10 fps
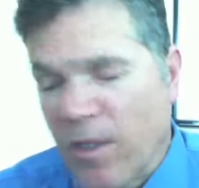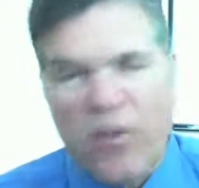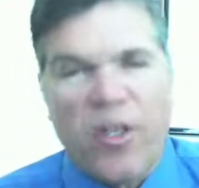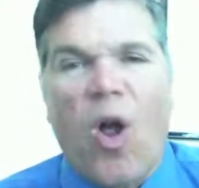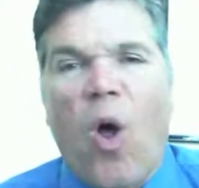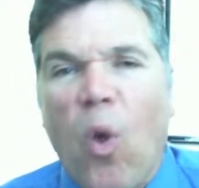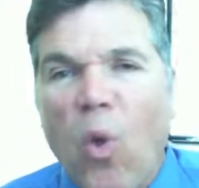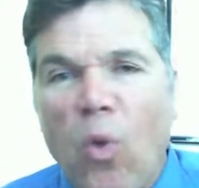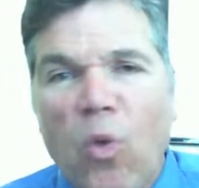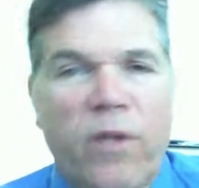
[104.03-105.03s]
You'll need a
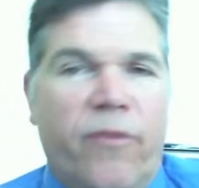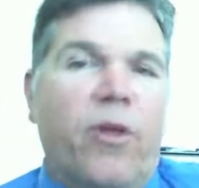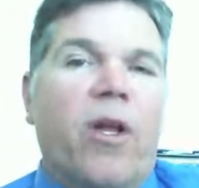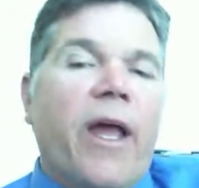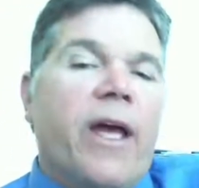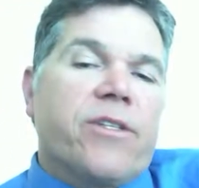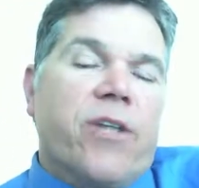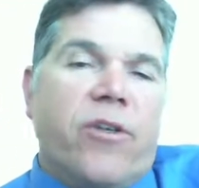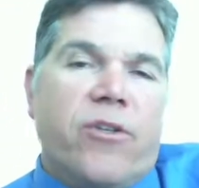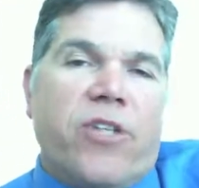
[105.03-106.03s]
whole different class
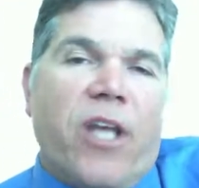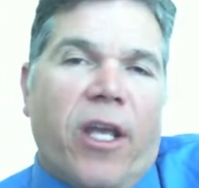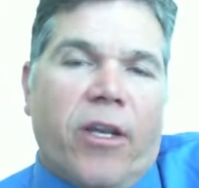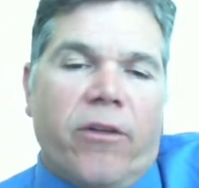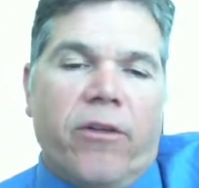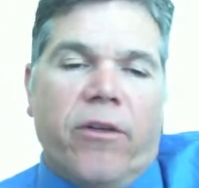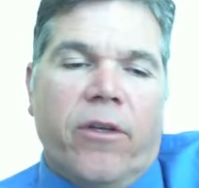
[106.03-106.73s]
to understand